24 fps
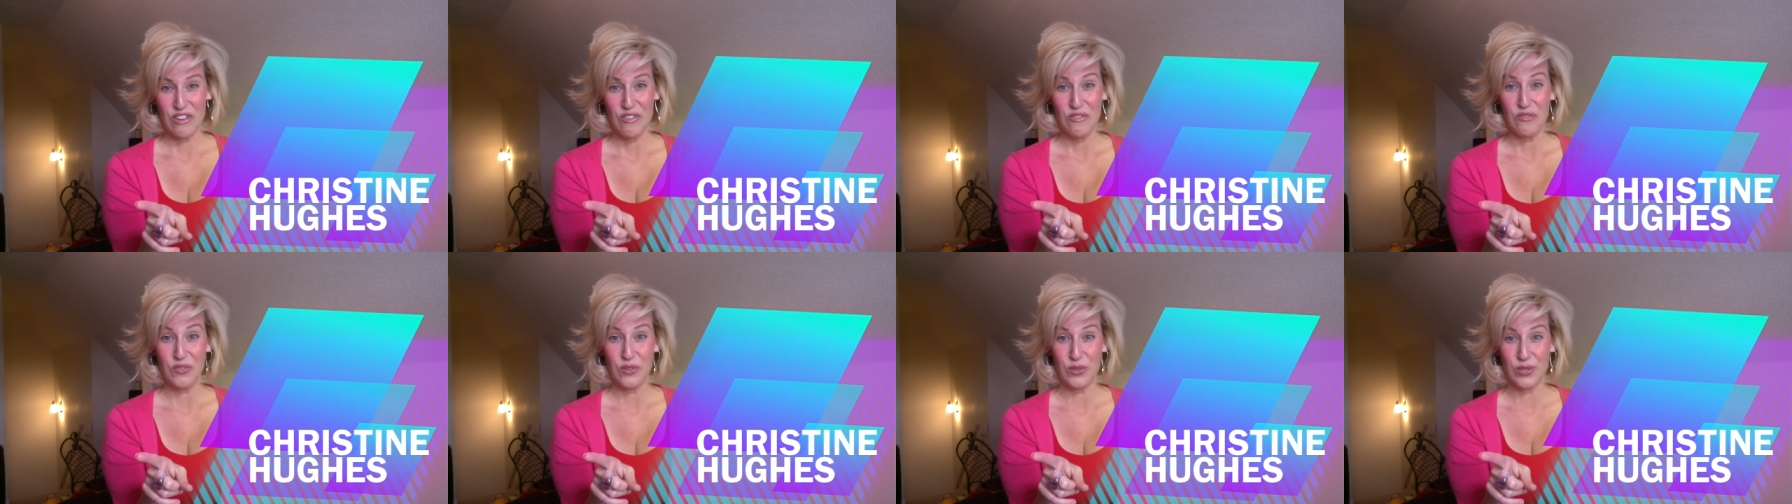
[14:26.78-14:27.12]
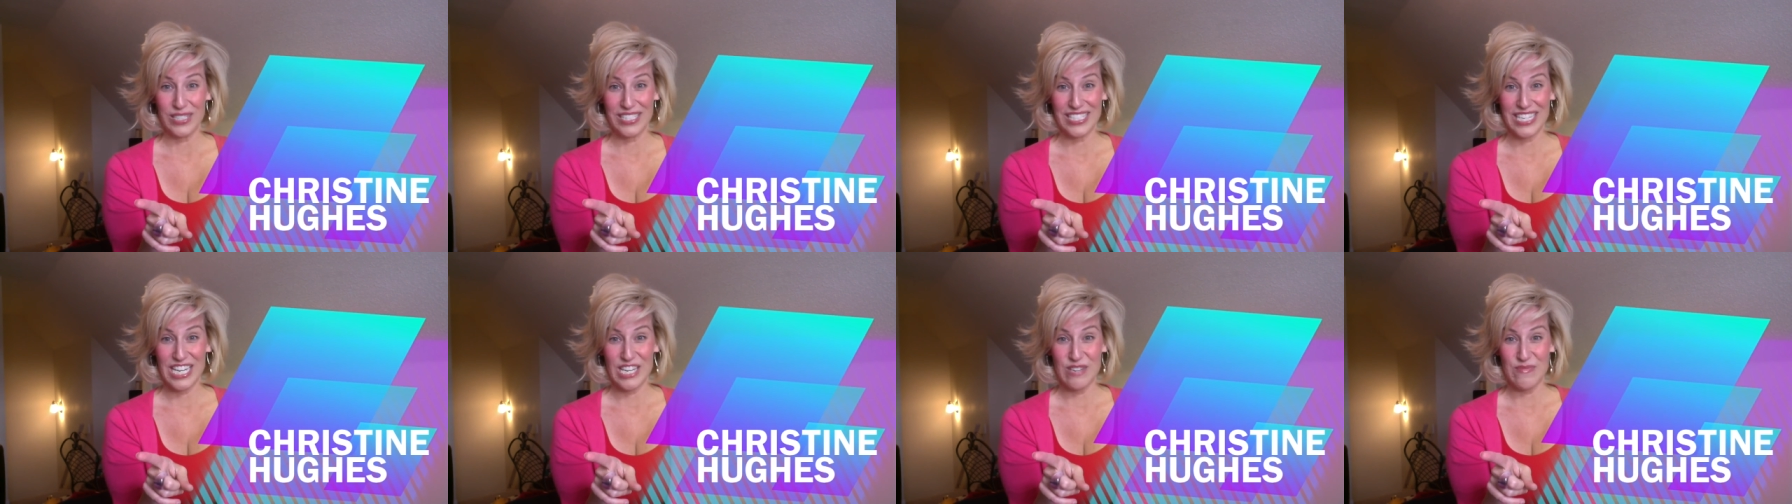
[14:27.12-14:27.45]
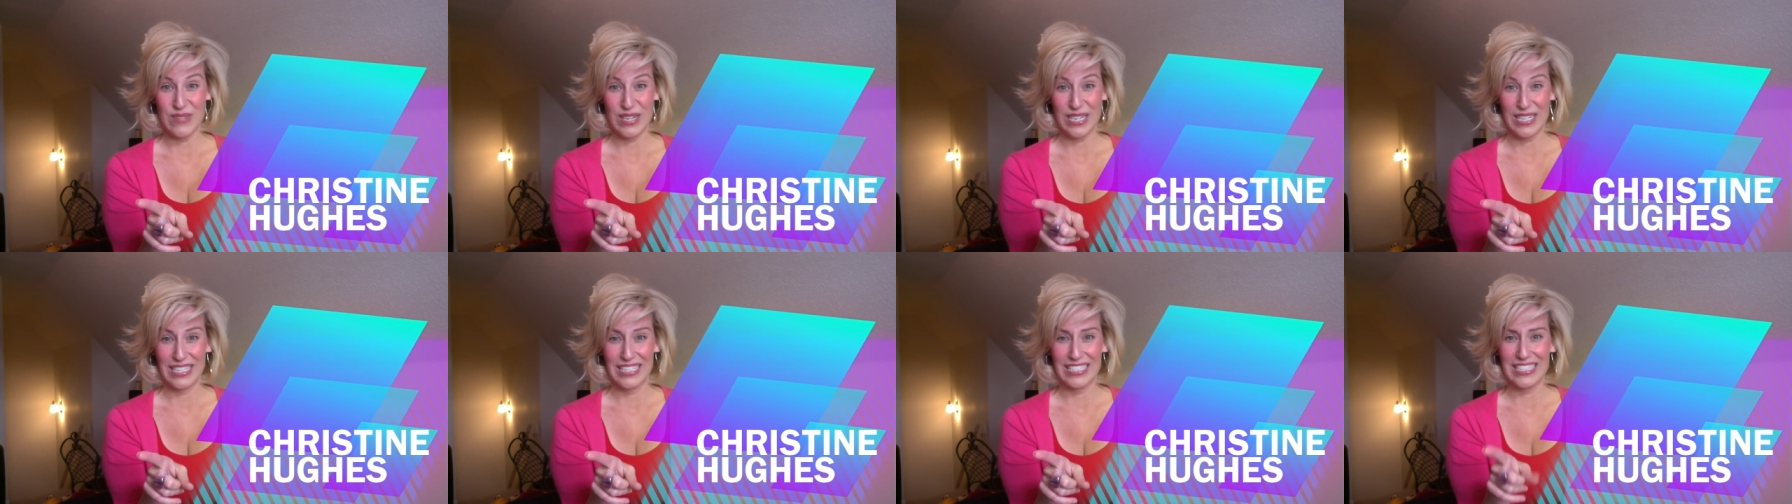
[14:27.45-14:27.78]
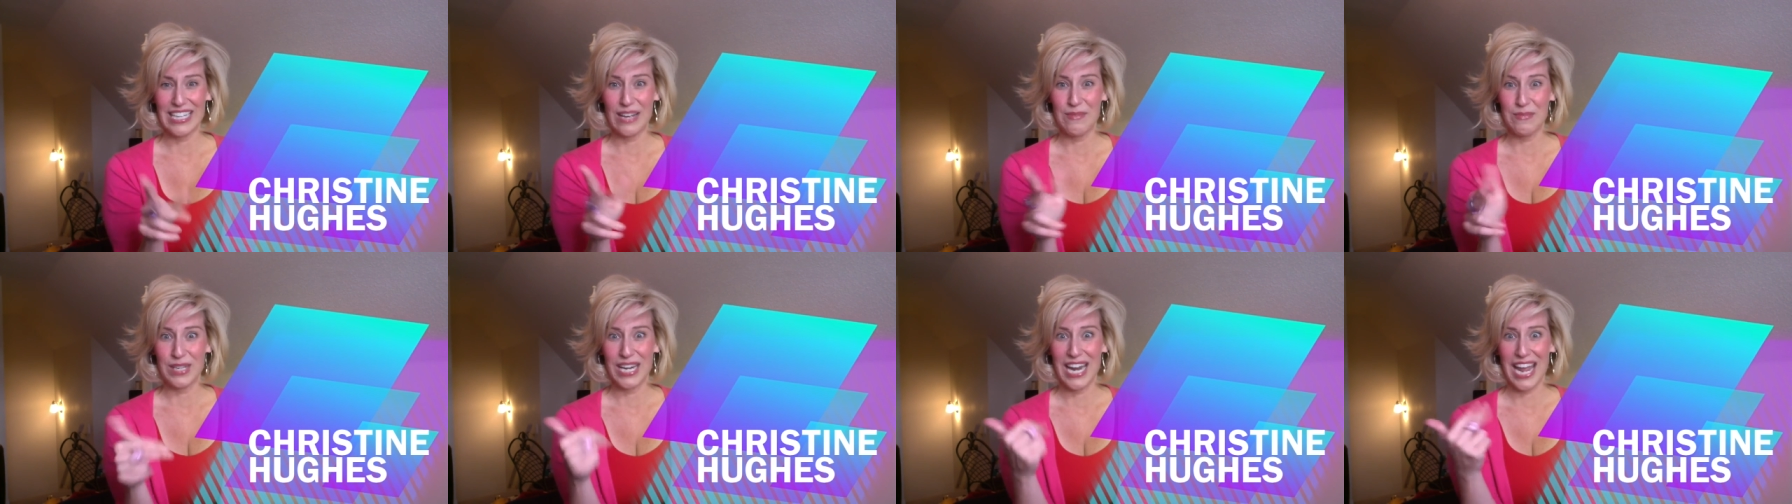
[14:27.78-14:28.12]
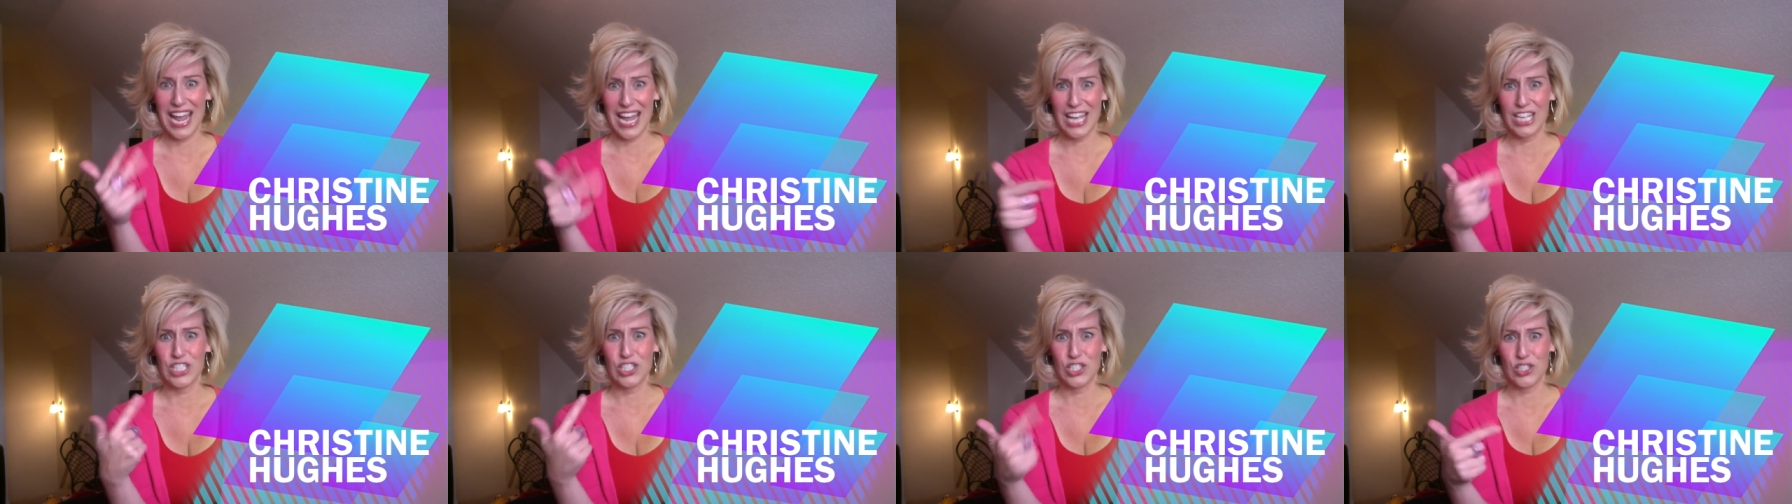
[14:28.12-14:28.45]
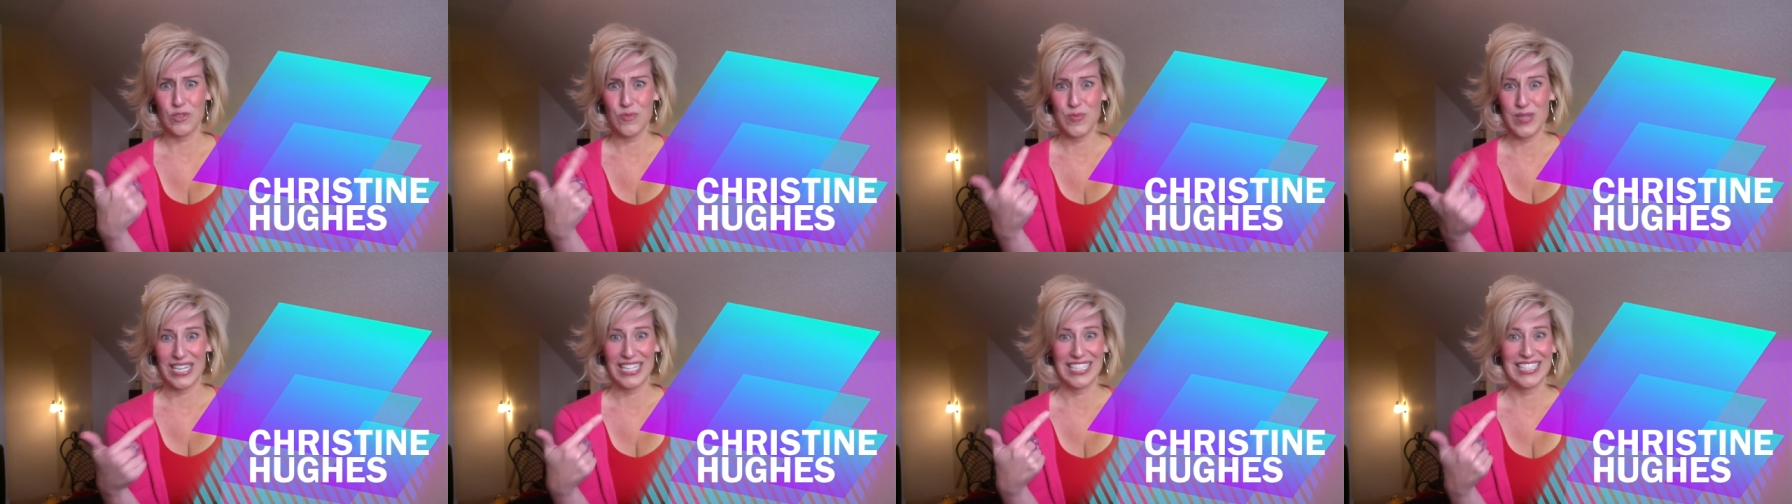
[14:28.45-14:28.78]
14 minutes. I'm gonna add
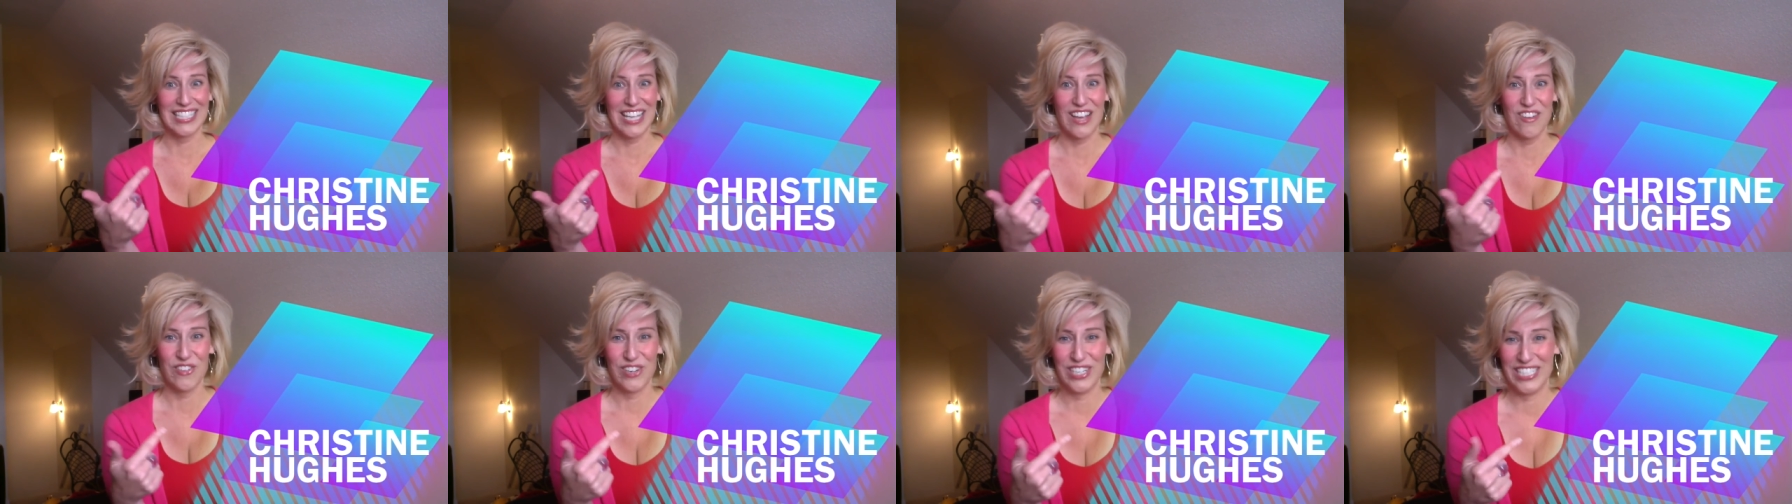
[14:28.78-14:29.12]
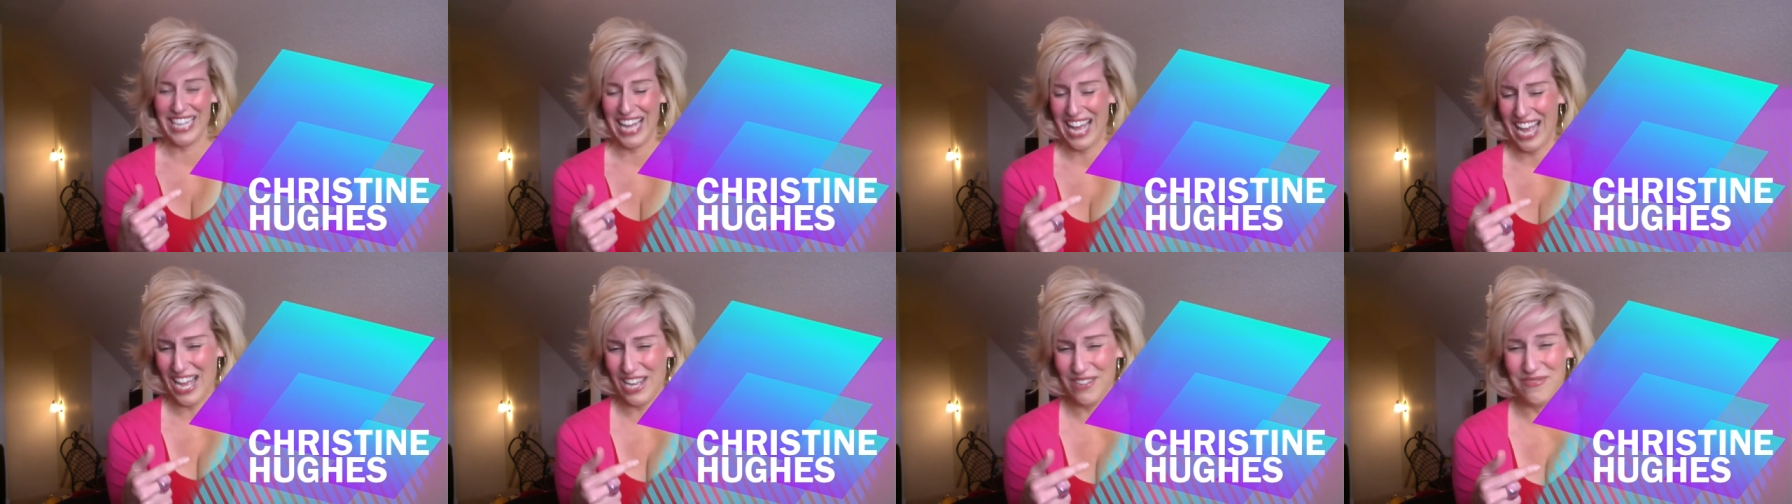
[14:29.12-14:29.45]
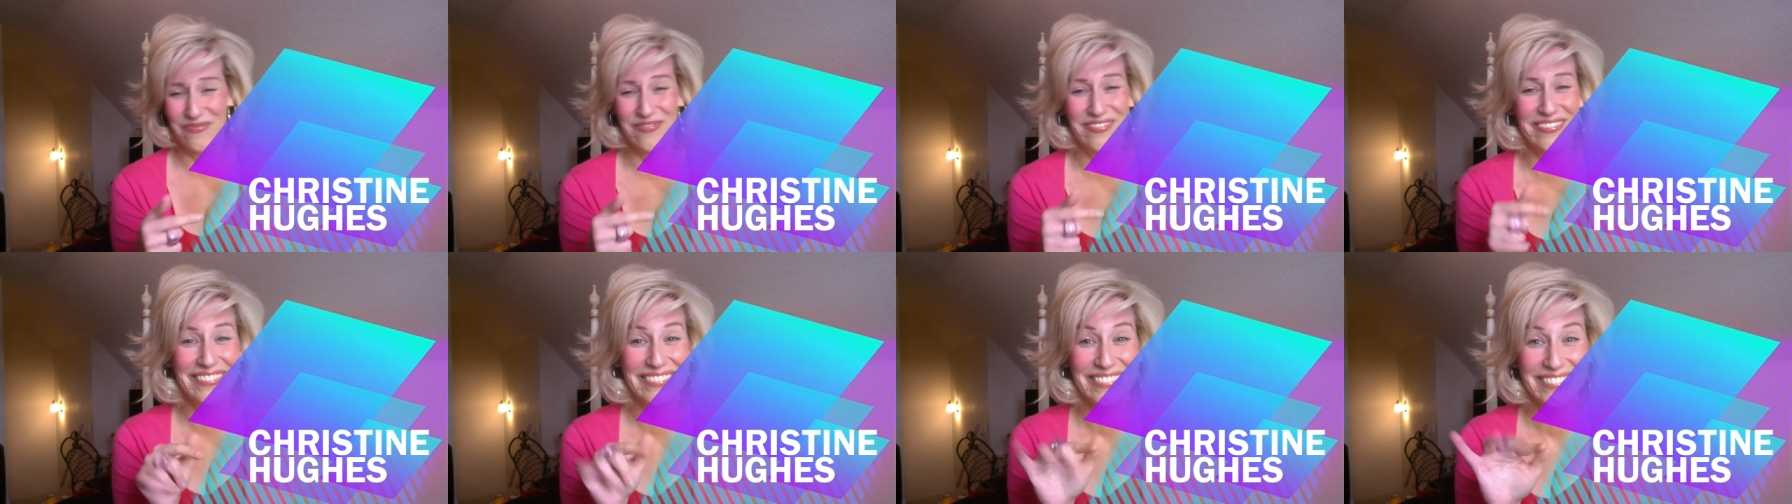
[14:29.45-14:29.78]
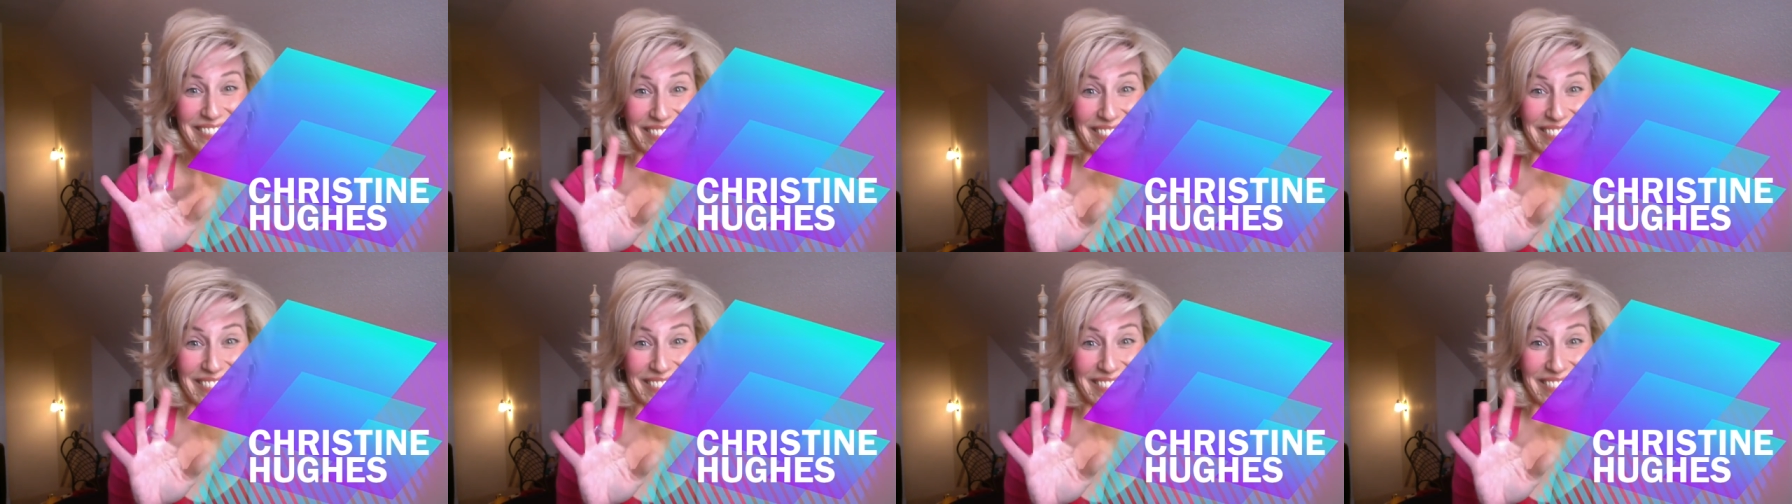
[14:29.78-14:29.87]
three